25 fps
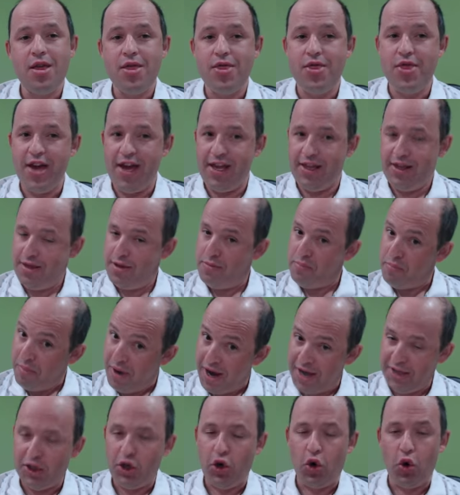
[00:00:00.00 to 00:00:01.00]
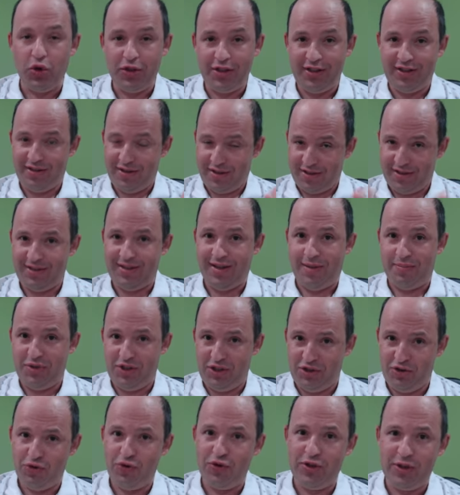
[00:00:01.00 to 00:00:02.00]
that might cause some
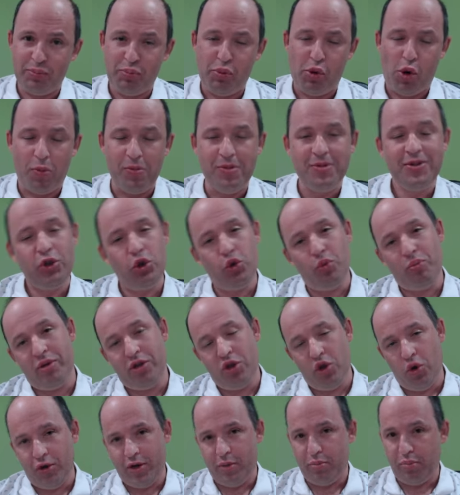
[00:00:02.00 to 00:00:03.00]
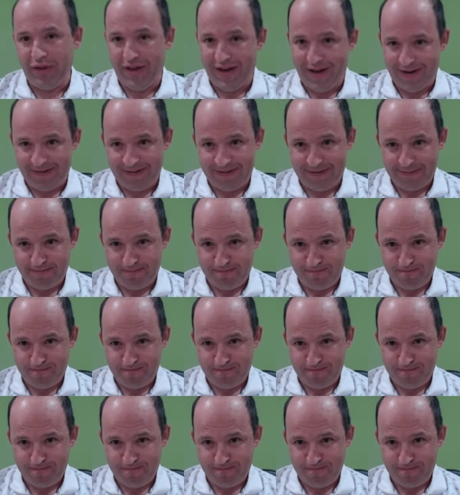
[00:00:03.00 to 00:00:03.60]
serious problems to Benoni players.